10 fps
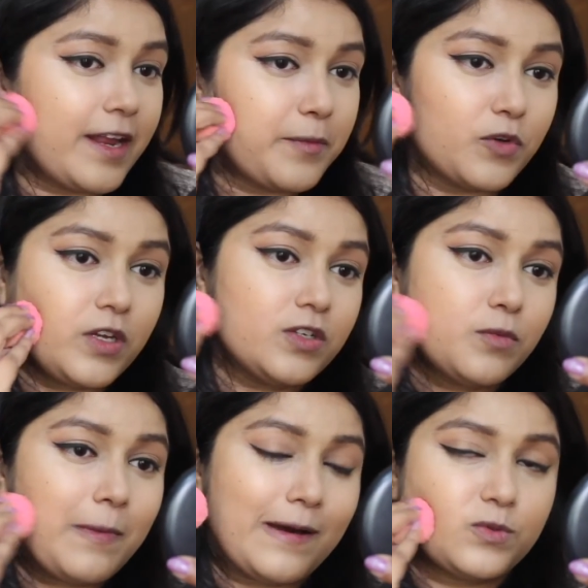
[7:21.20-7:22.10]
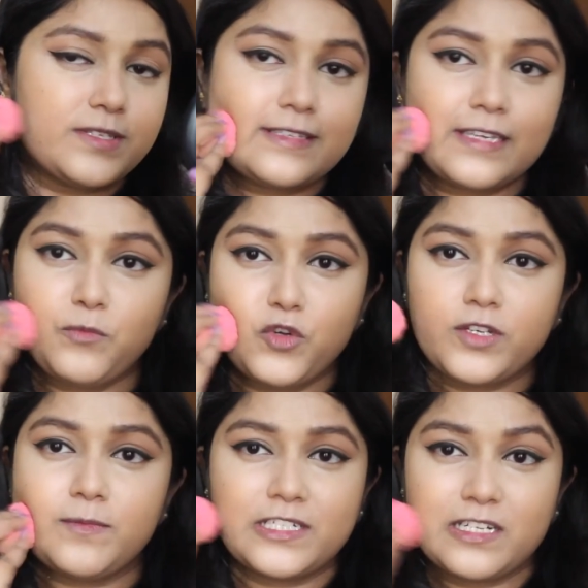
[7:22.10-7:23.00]
I'm going to pump the same
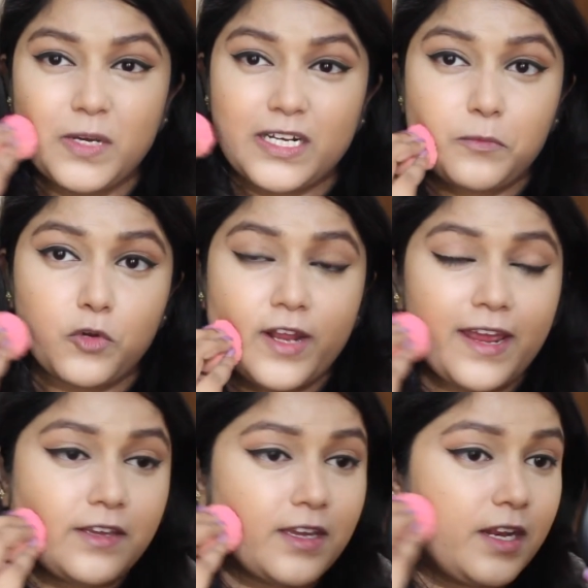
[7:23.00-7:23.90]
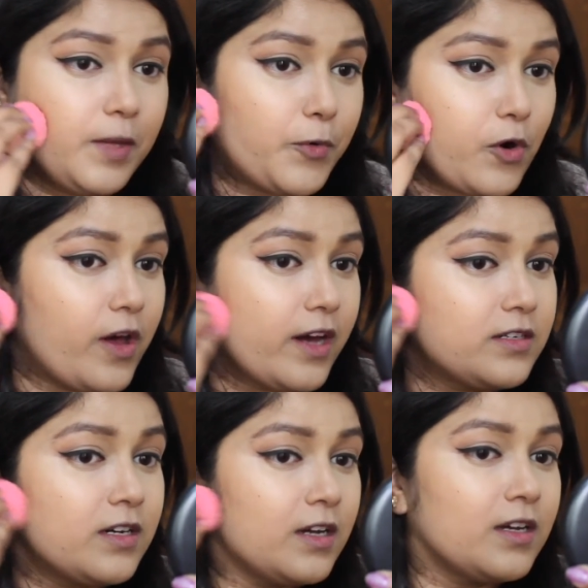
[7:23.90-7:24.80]
beauty blender, but I'm not adding any
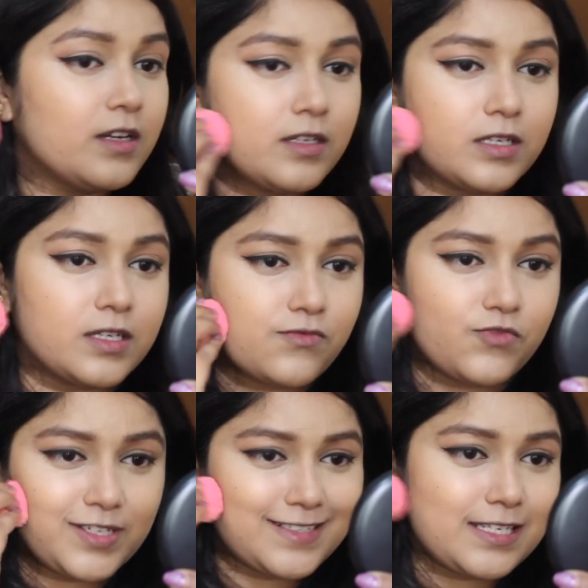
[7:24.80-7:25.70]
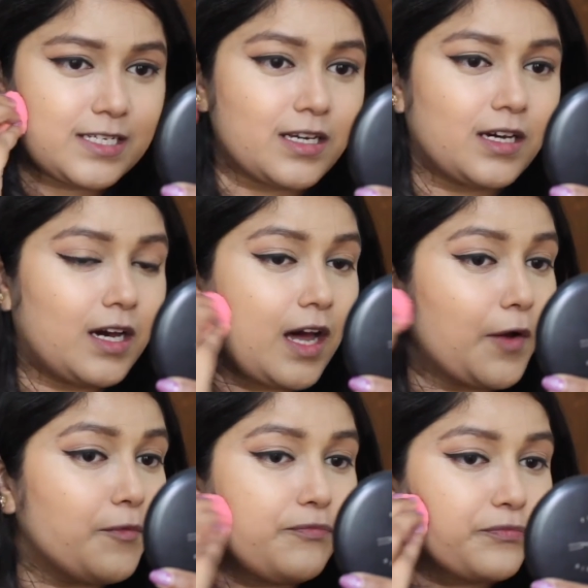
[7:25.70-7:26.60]
product. Just
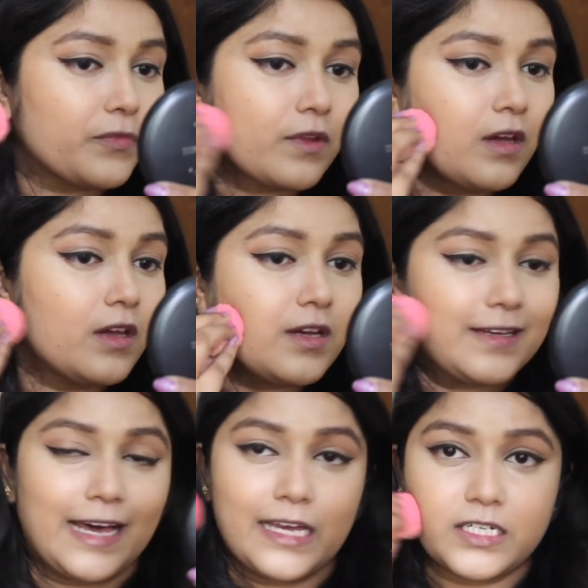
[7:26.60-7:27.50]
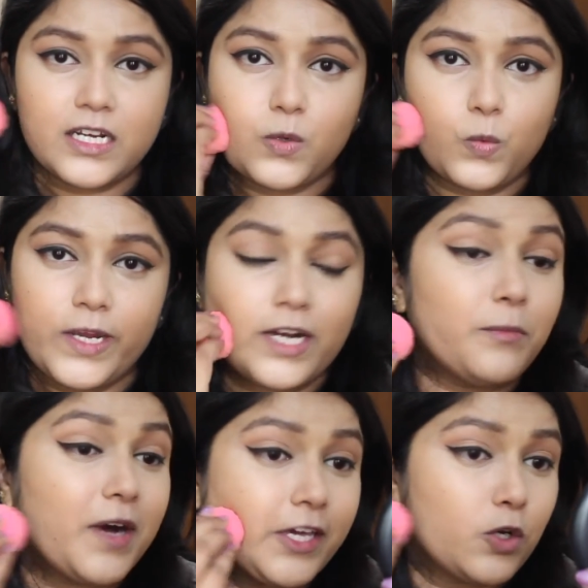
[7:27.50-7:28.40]
under
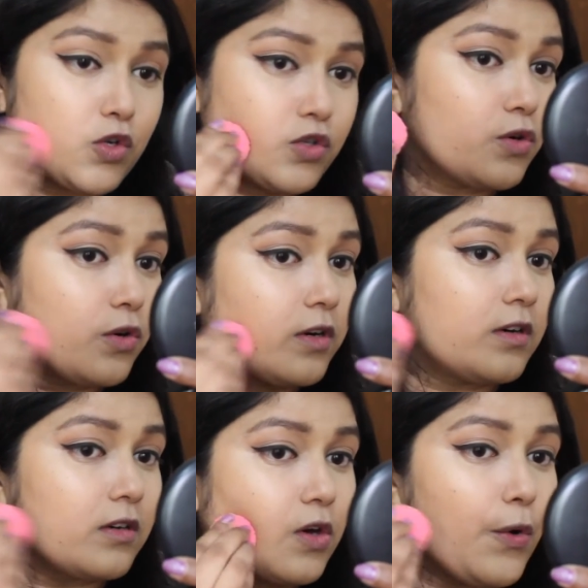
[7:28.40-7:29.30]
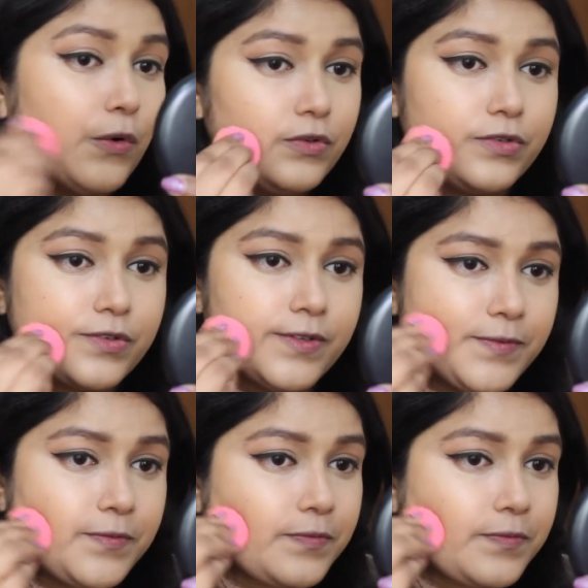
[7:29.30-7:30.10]
where my contour goes.